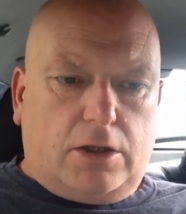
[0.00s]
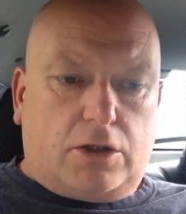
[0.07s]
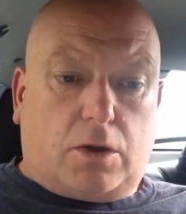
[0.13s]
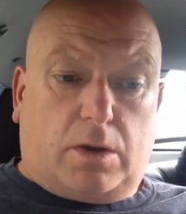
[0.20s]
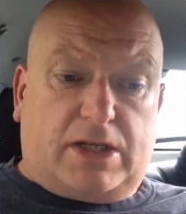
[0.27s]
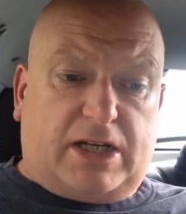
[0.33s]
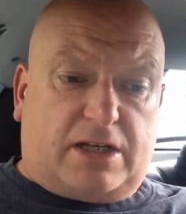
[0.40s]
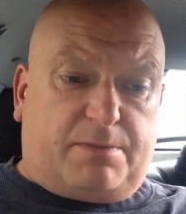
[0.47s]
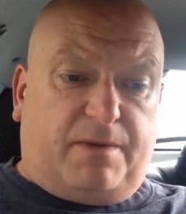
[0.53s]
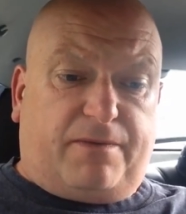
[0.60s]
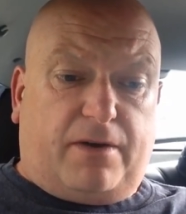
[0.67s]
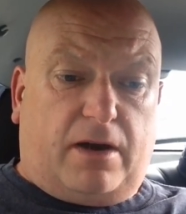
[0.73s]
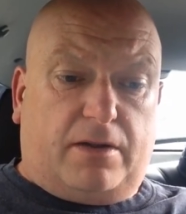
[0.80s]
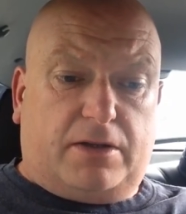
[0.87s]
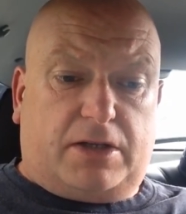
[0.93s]
So it has my
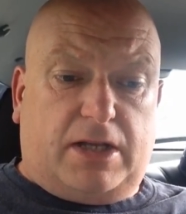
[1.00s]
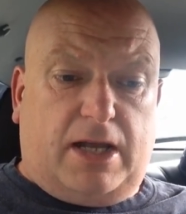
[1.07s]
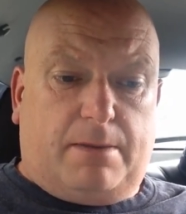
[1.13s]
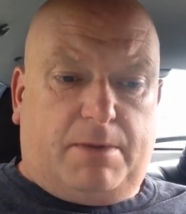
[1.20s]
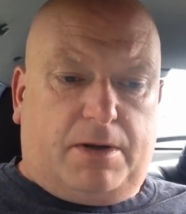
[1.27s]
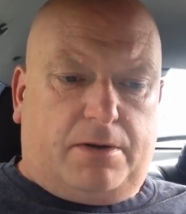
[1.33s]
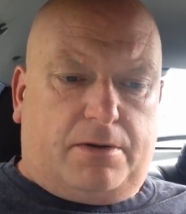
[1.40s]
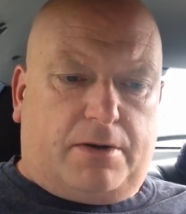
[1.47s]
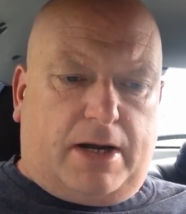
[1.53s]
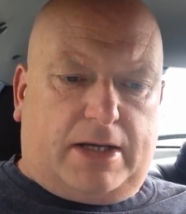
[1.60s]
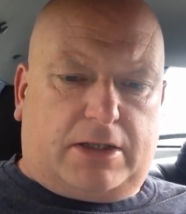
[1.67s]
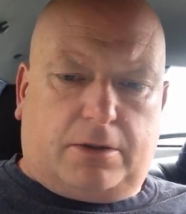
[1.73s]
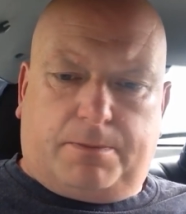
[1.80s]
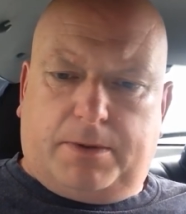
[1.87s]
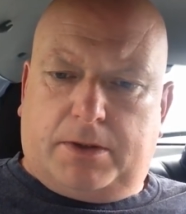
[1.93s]
father's name and
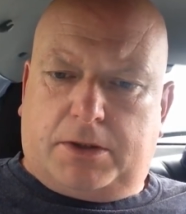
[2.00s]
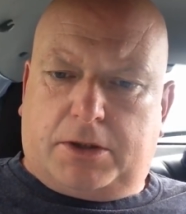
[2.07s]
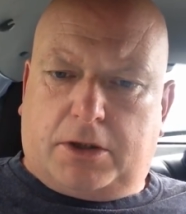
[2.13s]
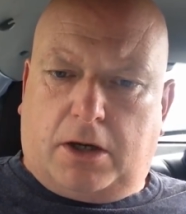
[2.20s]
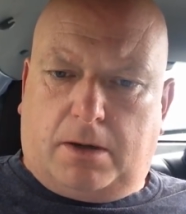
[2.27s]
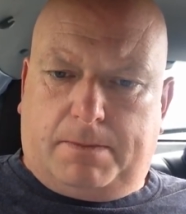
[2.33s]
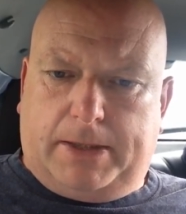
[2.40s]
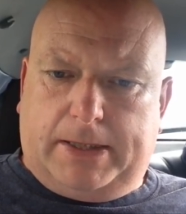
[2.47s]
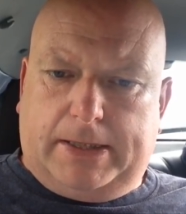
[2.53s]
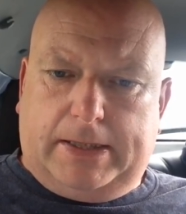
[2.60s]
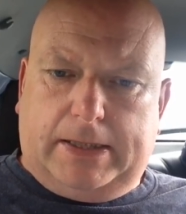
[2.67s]
address up at the top.